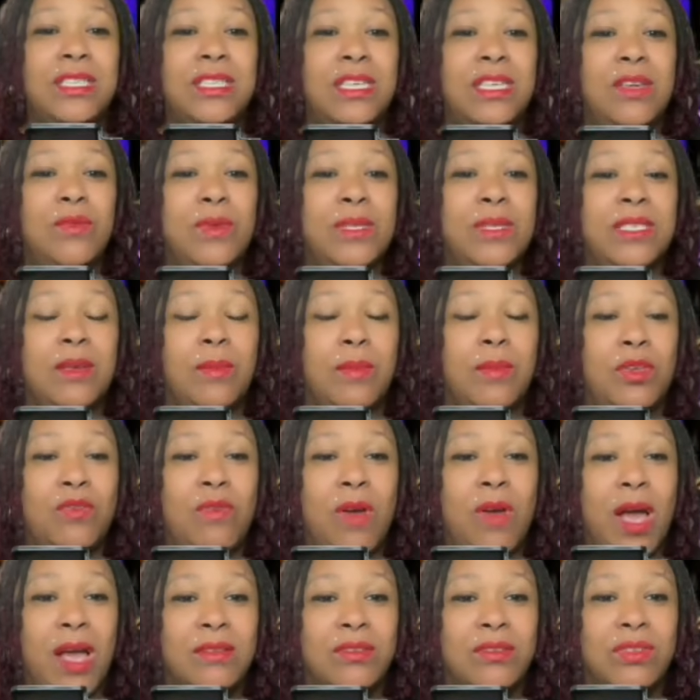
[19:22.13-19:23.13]
see what some of you
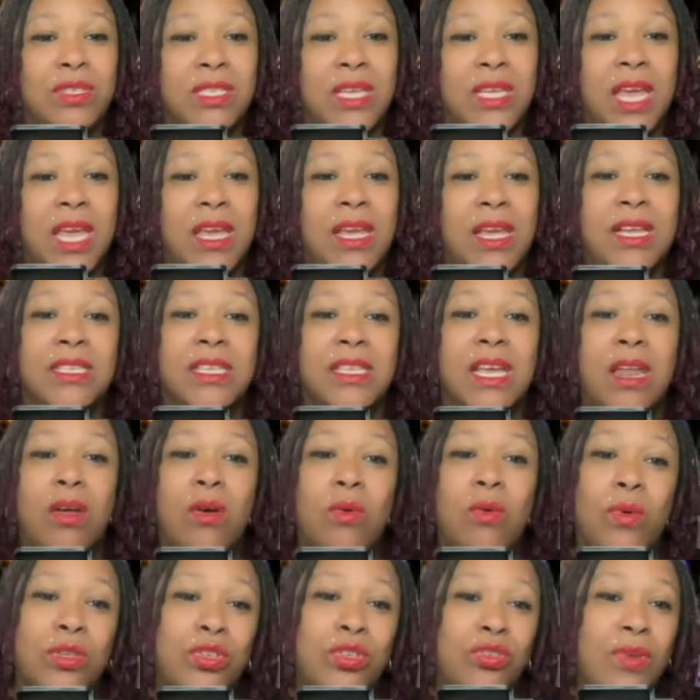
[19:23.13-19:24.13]
guys are saying, because I
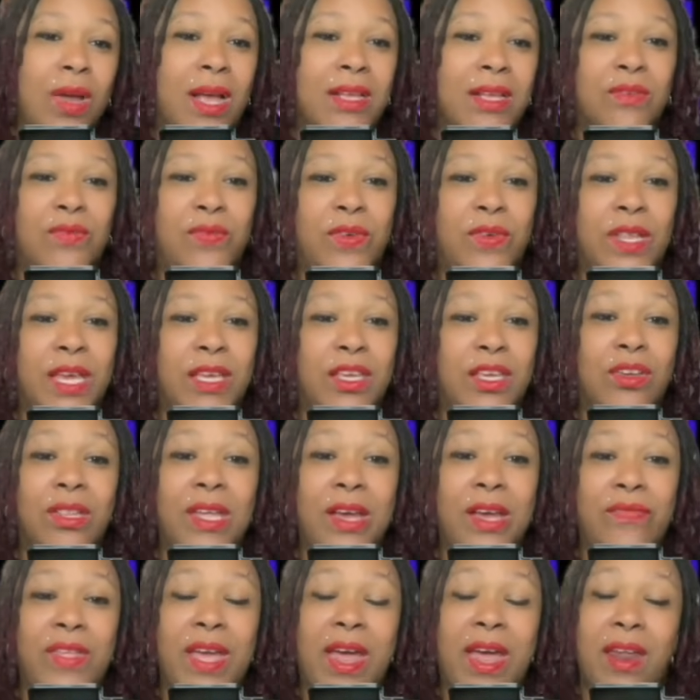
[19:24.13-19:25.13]
don't want you guys to feel like you're
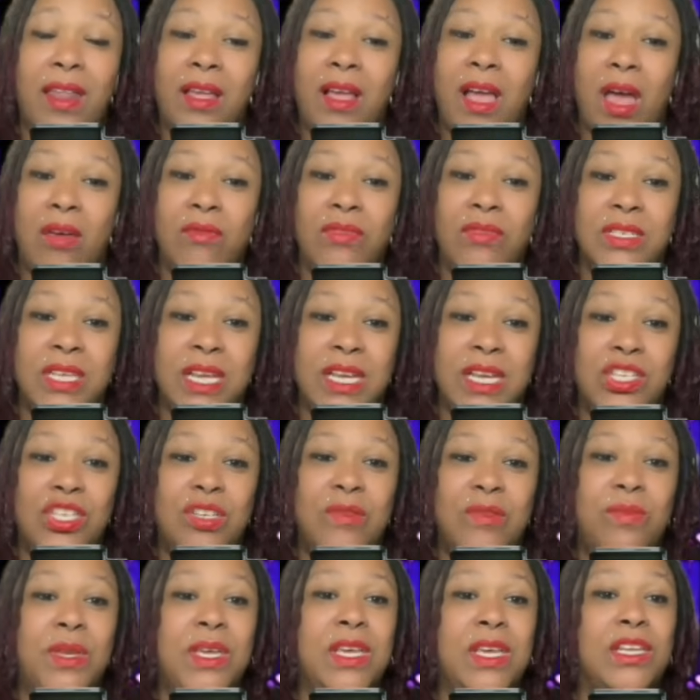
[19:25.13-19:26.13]
left out of the
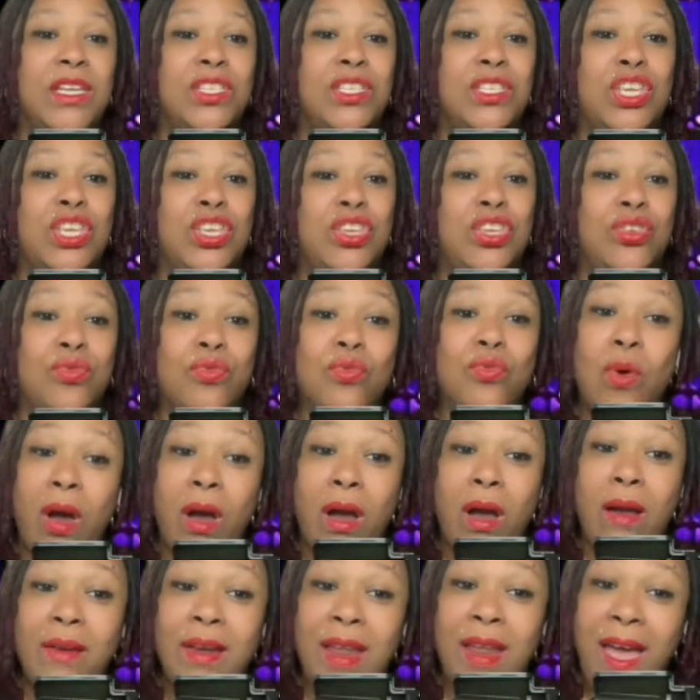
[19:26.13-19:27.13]
conversation, because you
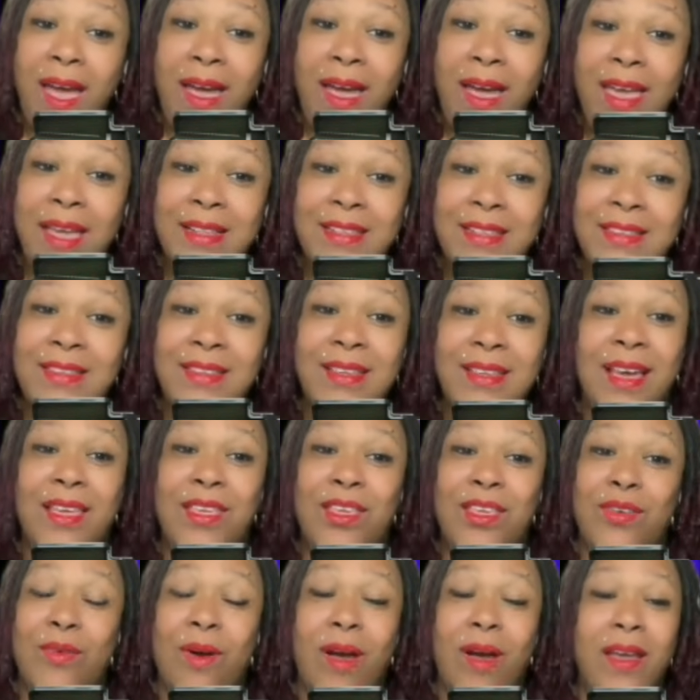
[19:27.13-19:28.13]
are not.
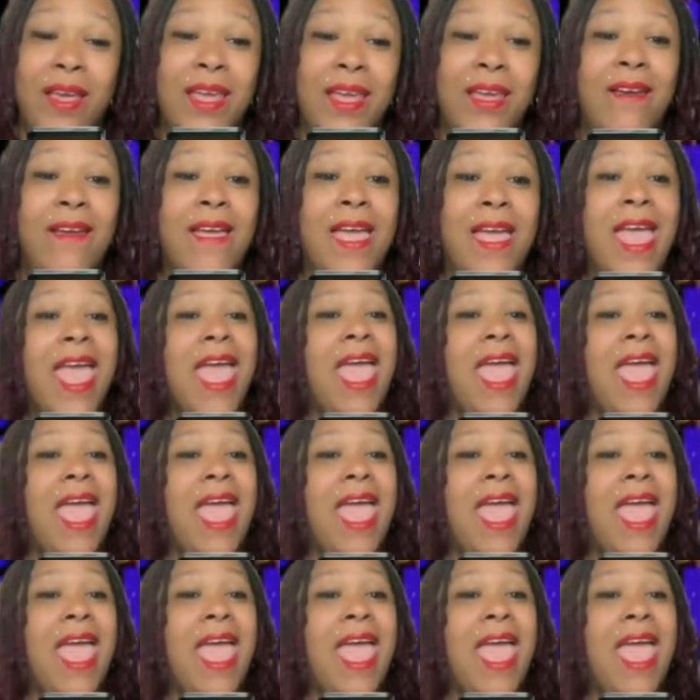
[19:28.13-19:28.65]
You are here.